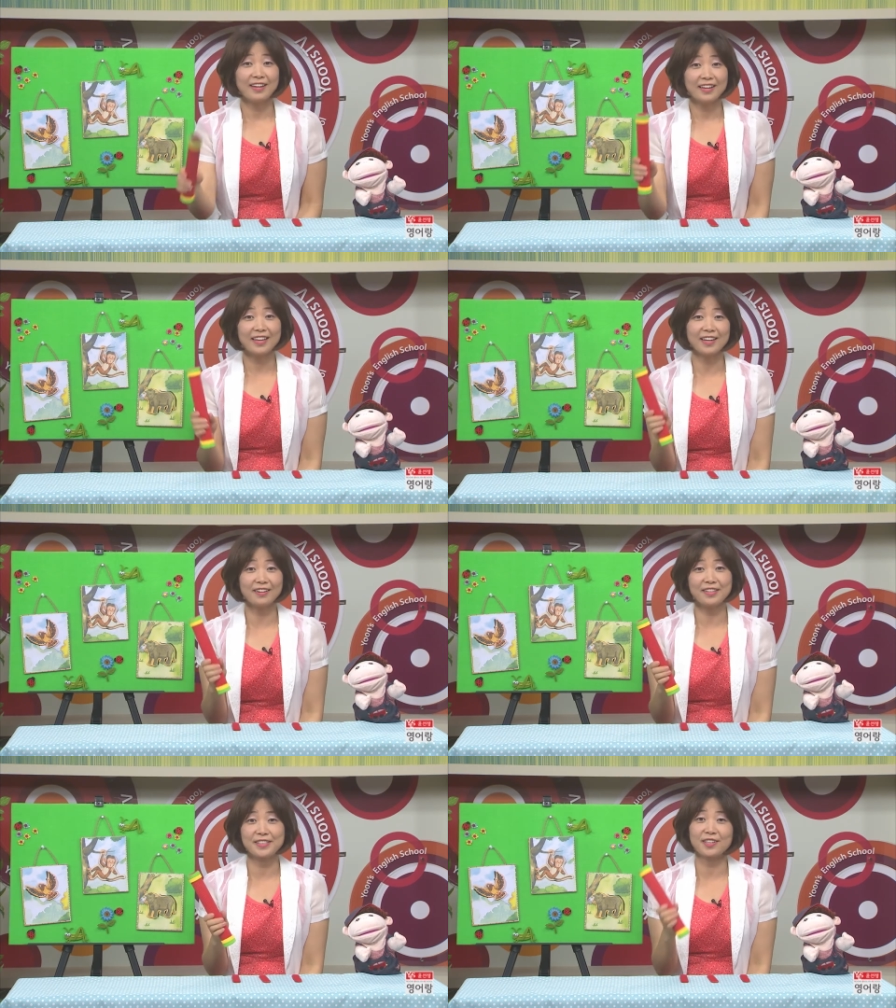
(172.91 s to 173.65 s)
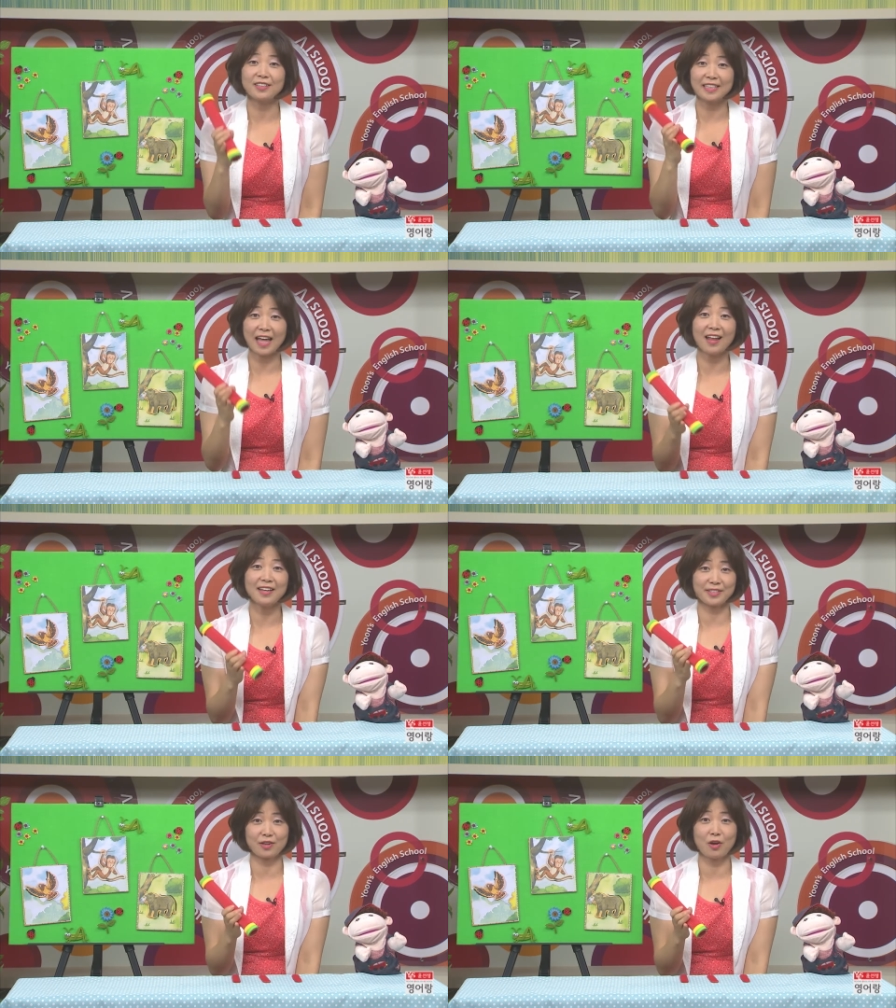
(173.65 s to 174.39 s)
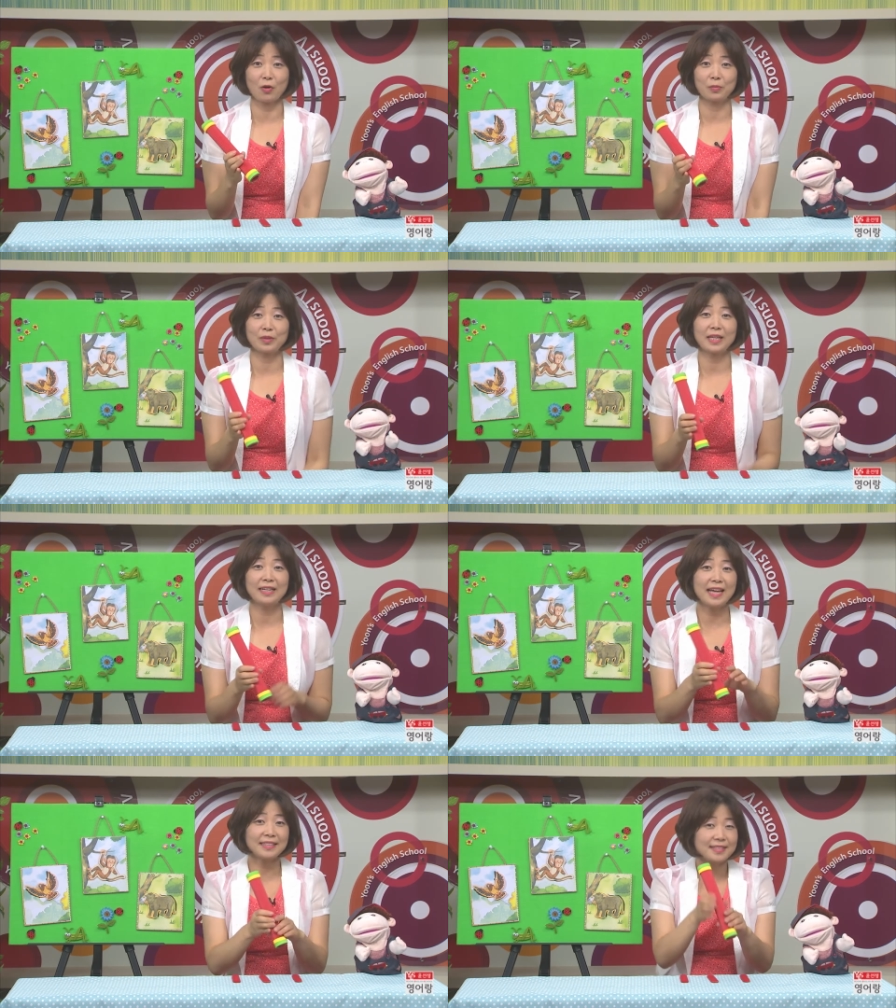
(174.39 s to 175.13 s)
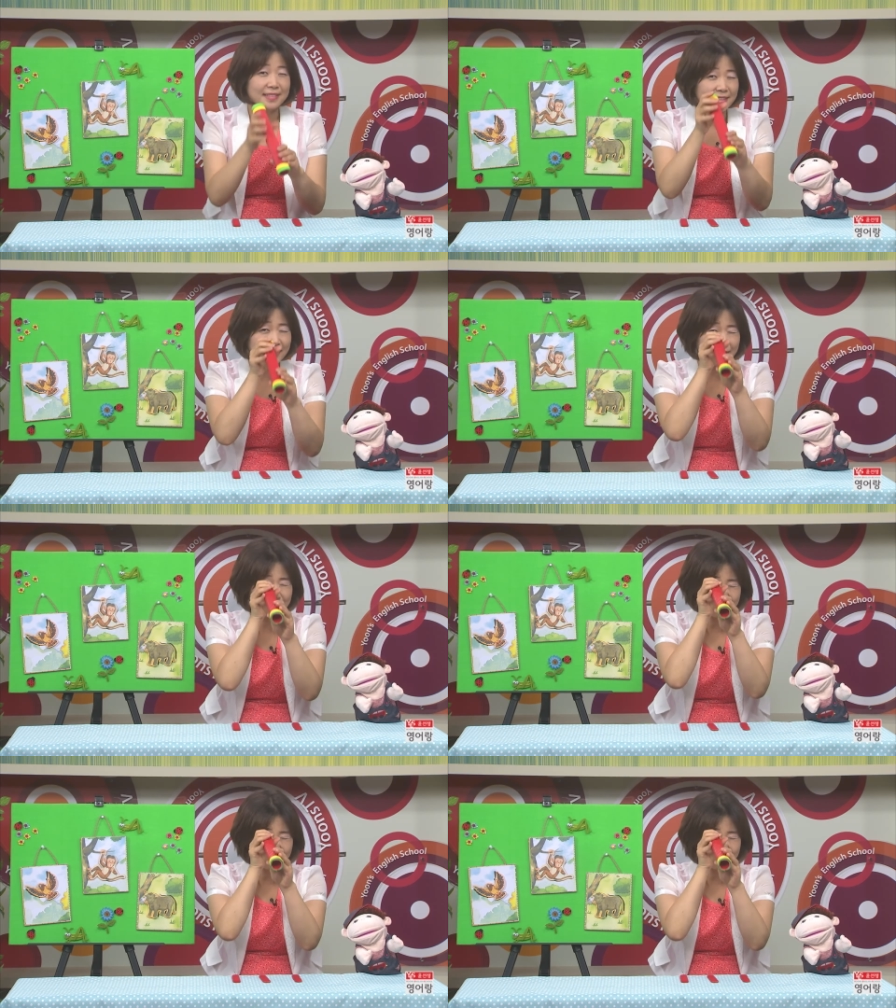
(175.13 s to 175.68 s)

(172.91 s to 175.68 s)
here is a telescope. Let's see.